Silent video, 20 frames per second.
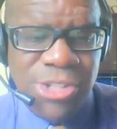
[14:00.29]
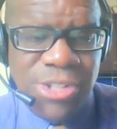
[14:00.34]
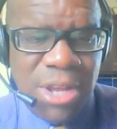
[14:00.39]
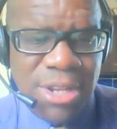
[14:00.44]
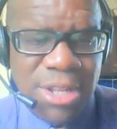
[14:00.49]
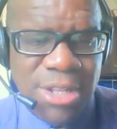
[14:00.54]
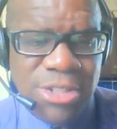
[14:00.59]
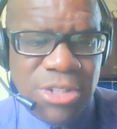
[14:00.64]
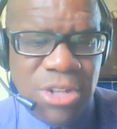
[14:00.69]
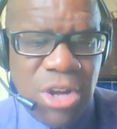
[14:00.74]

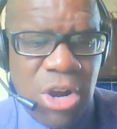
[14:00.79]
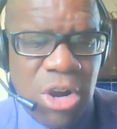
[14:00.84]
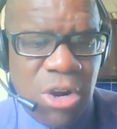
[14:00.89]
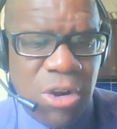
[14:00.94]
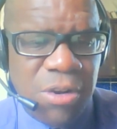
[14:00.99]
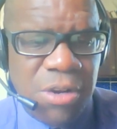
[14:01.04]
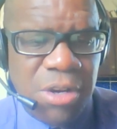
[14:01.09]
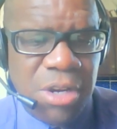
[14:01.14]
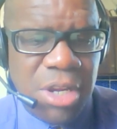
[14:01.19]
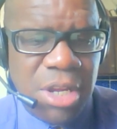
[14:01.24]
studies
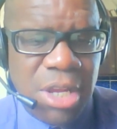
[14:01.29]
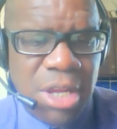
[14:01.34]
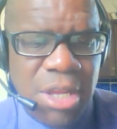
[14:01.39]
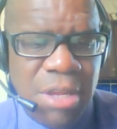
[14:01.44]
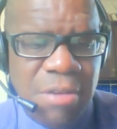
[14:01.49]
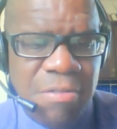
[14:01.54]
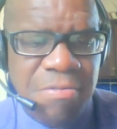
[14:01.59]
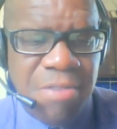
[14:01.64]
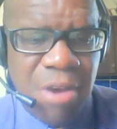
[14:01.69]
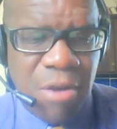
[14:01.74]
are
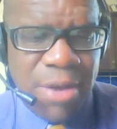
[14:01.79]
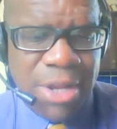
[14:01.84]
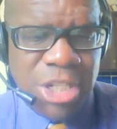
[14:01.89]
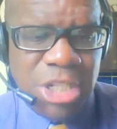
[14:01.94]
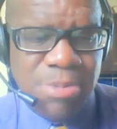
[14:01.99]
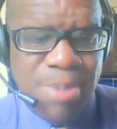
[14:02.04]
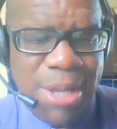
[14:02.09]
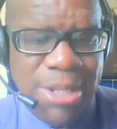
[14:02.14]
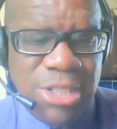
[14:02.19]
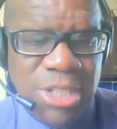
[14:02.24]
very
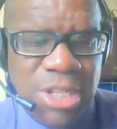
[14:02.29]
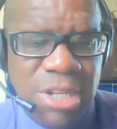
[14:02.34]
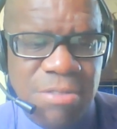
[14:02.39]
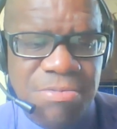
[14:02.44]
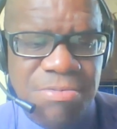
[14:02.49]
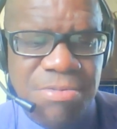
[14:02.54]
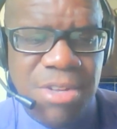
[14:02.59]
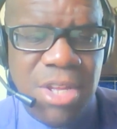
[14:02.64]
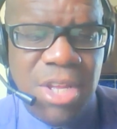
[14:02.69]
expensive.